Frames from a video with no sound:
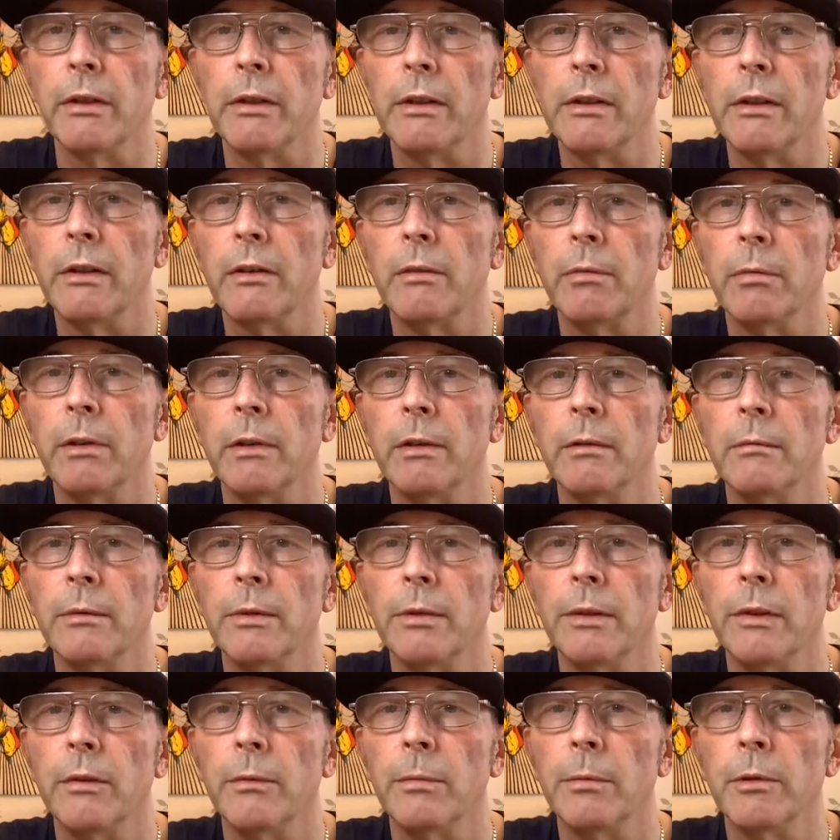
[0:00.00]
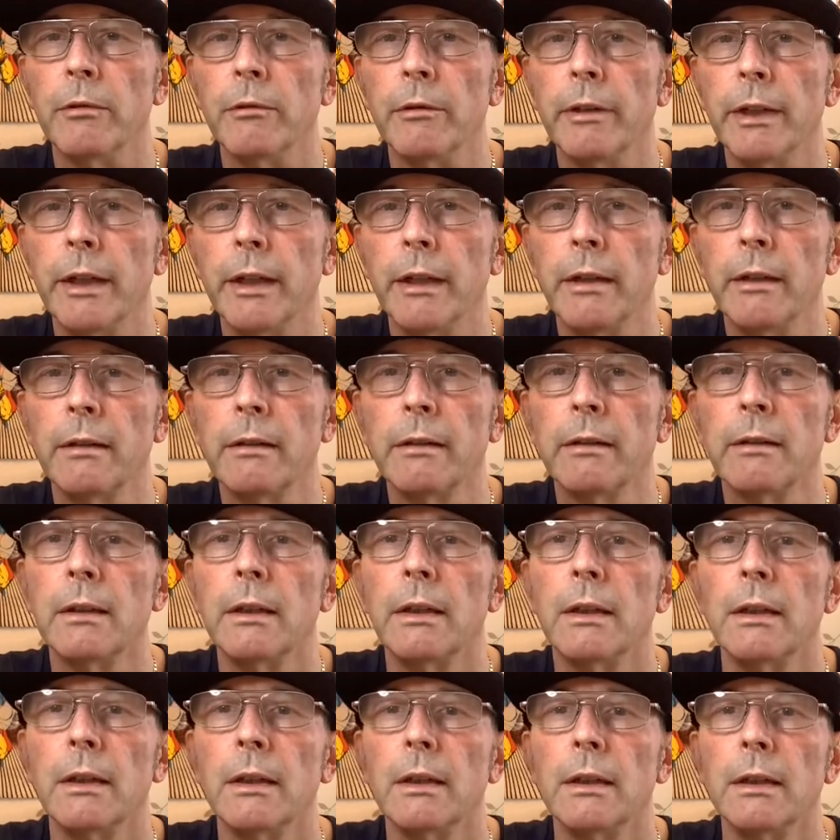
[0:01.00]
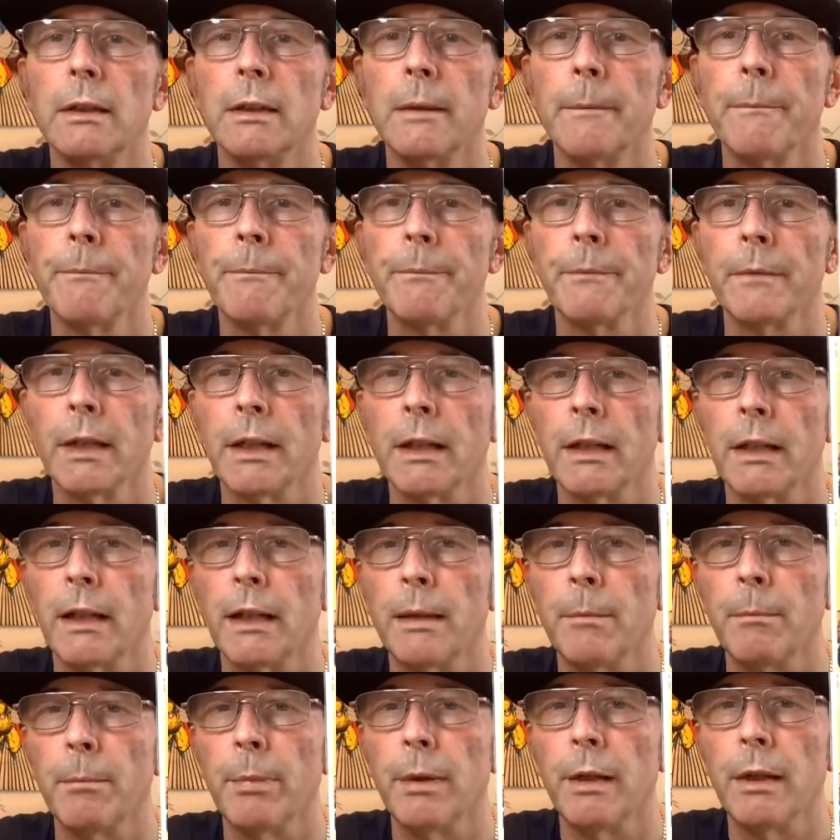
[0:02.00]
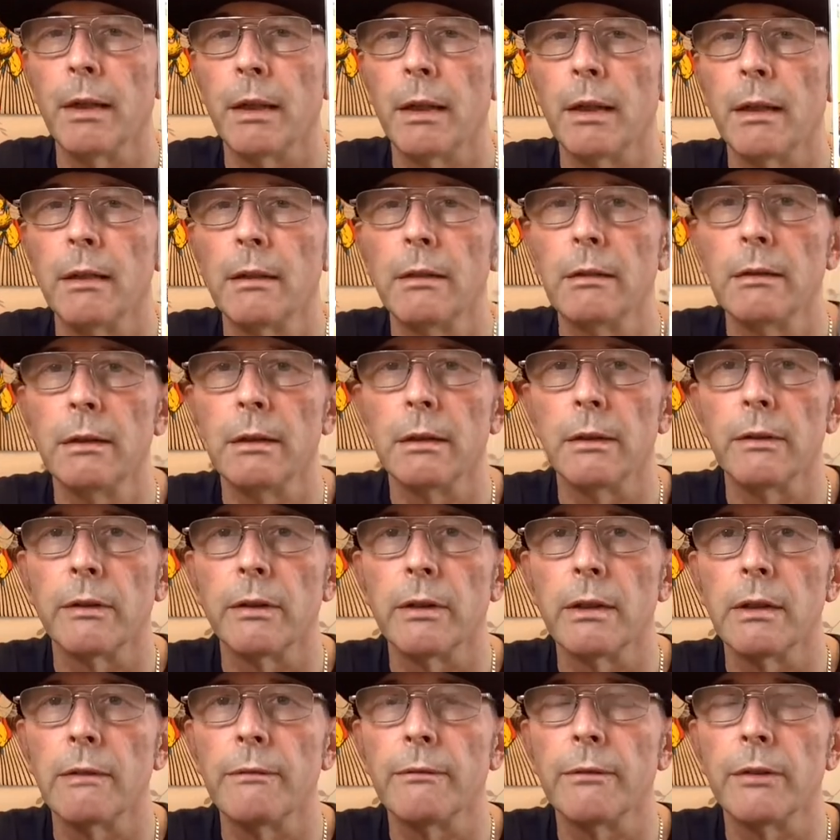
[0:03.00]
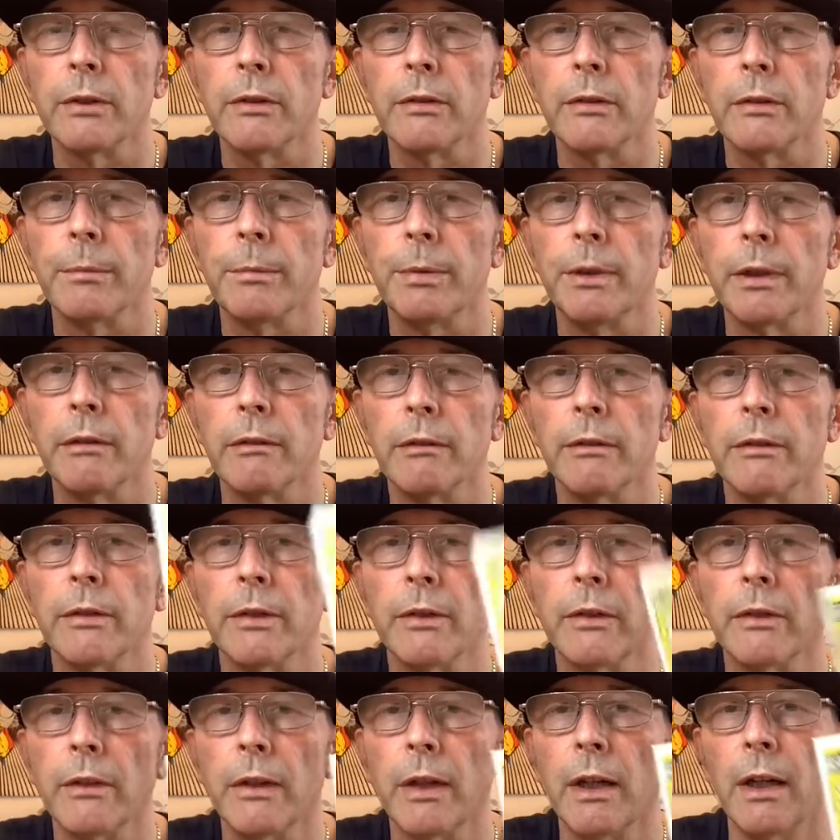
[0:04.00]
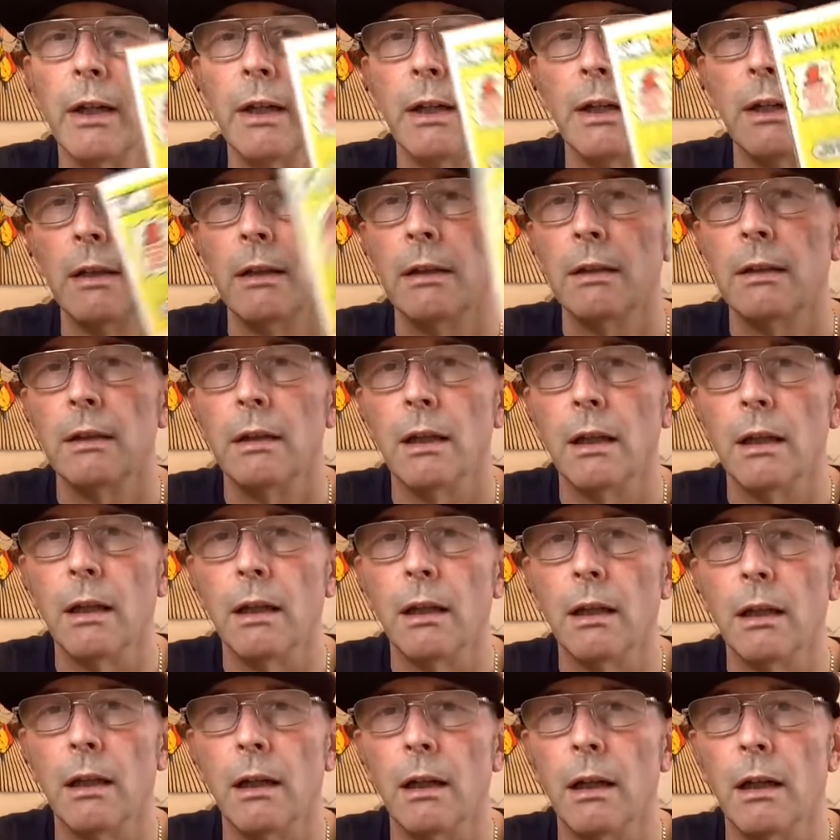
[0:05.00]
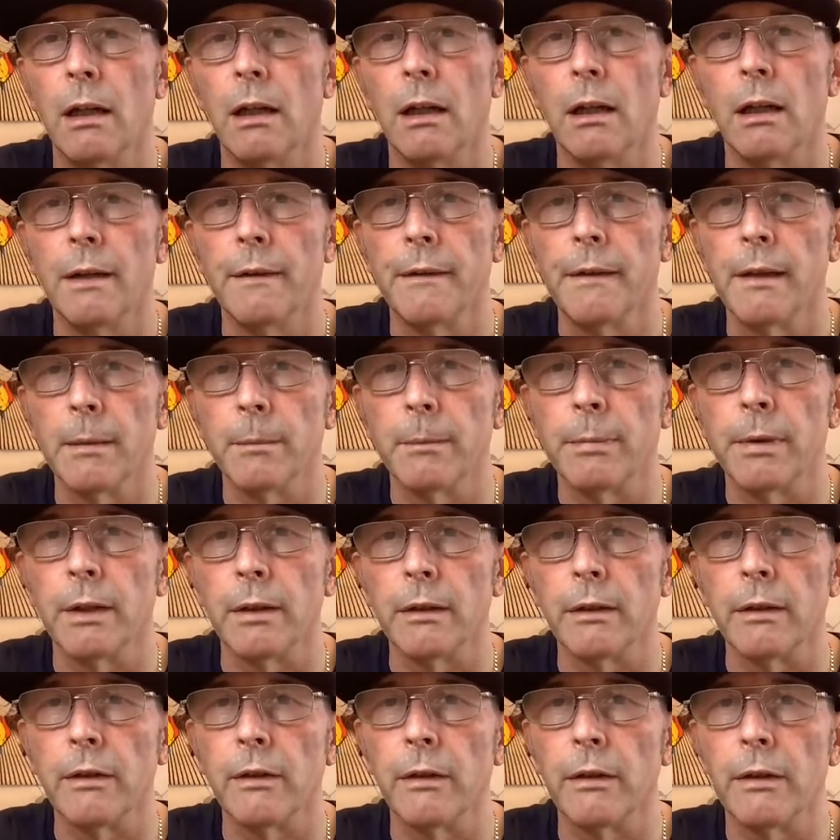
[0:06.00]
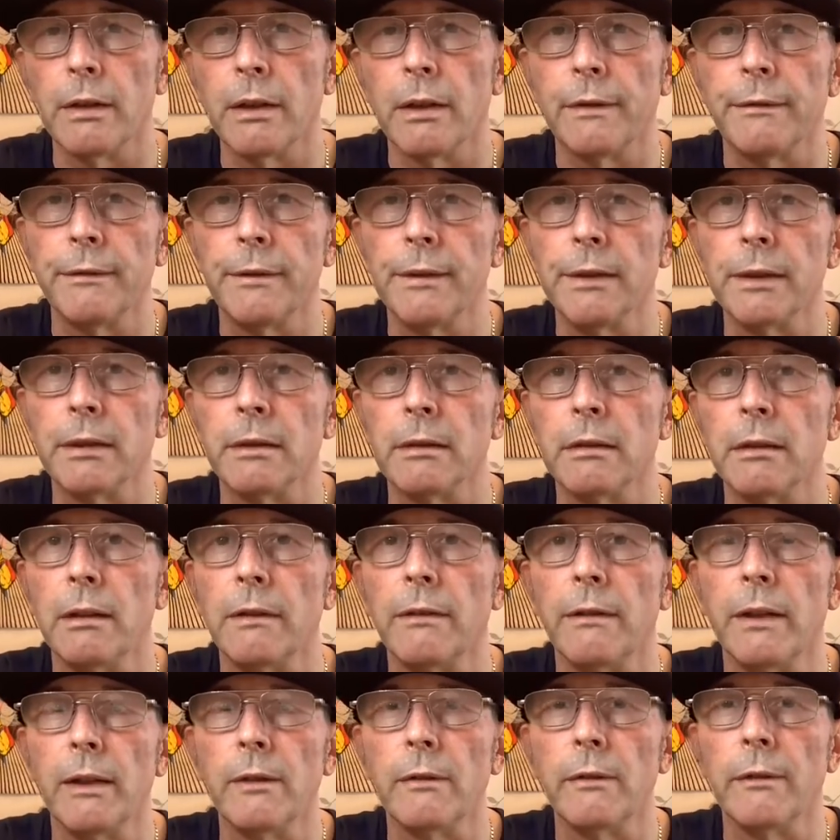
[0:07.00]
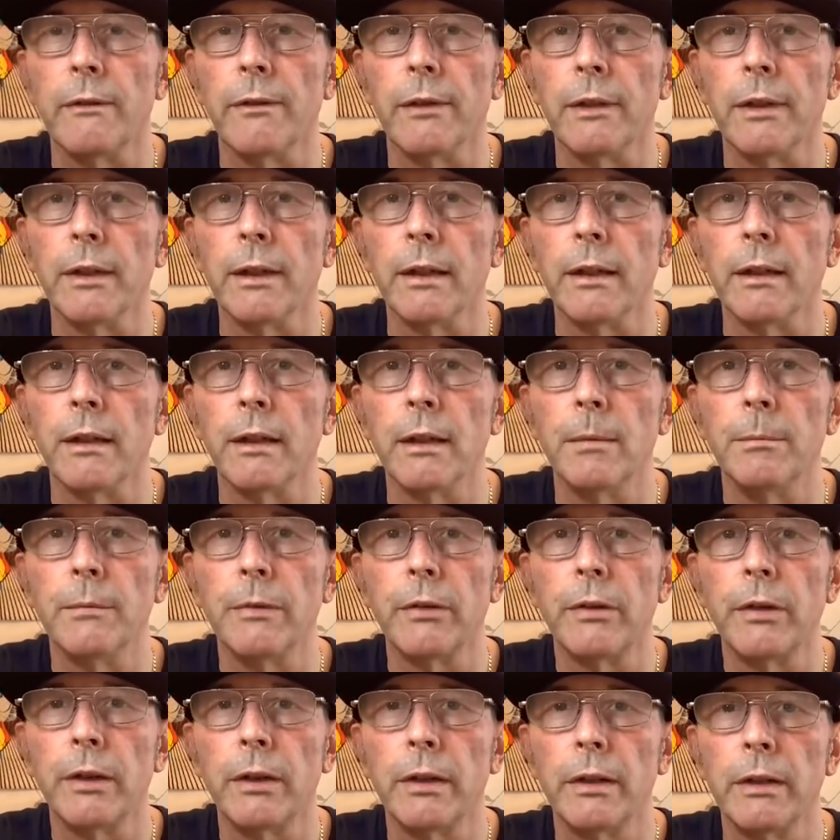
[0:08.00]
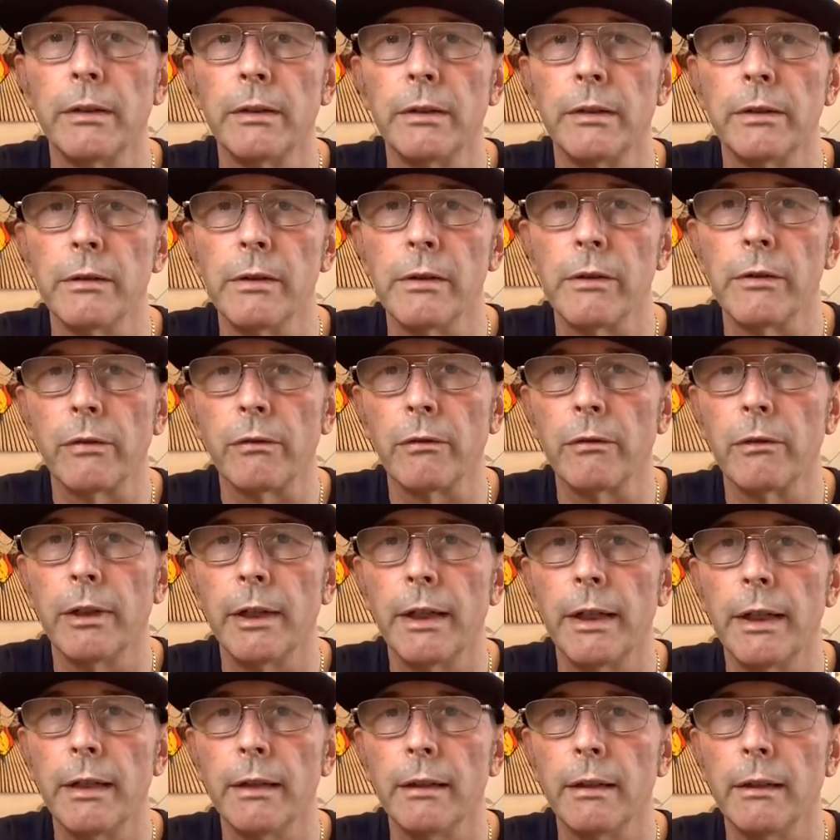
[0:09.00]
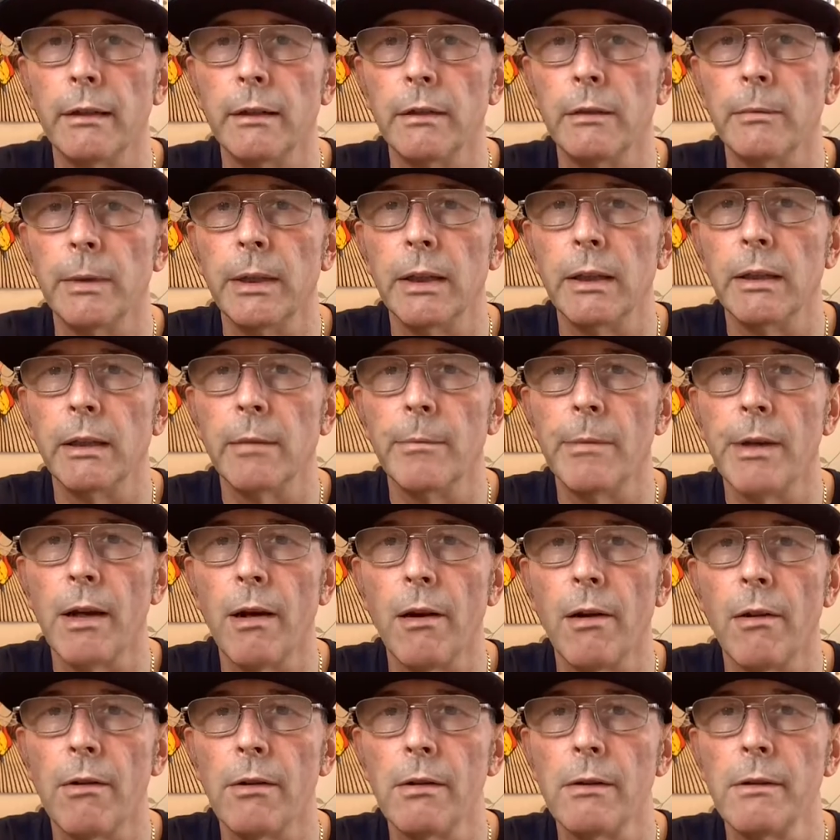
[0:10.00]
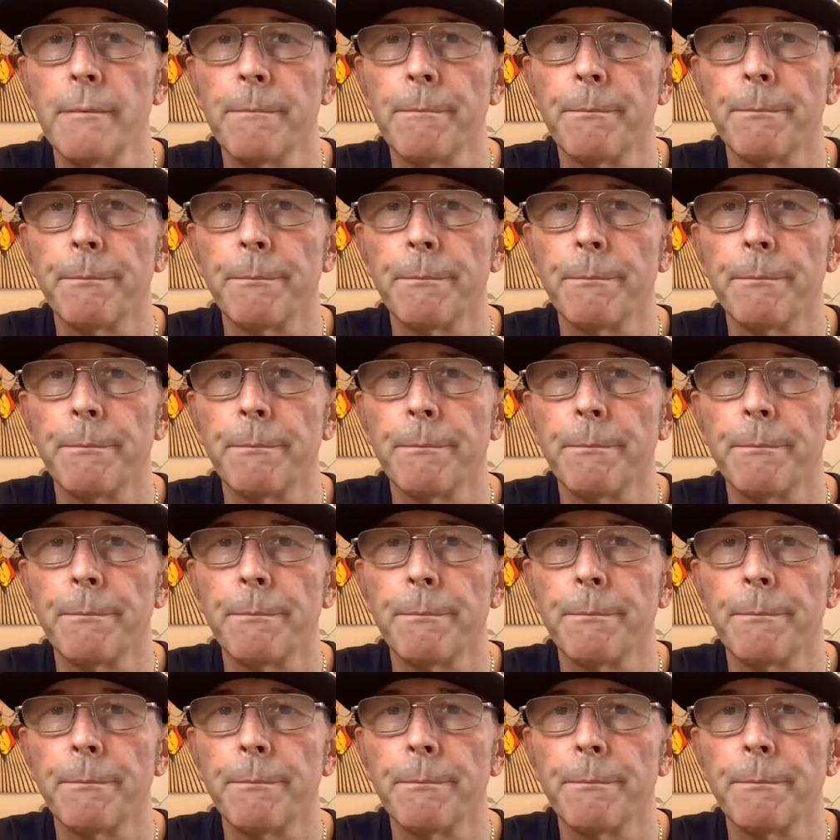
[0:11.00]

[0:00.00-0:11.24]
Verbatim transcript: in this one, which is Marrina and Puck. That's their first appearances. I think Puck is a definite. If Alpha Flight comes to the screen, he'll be coming along.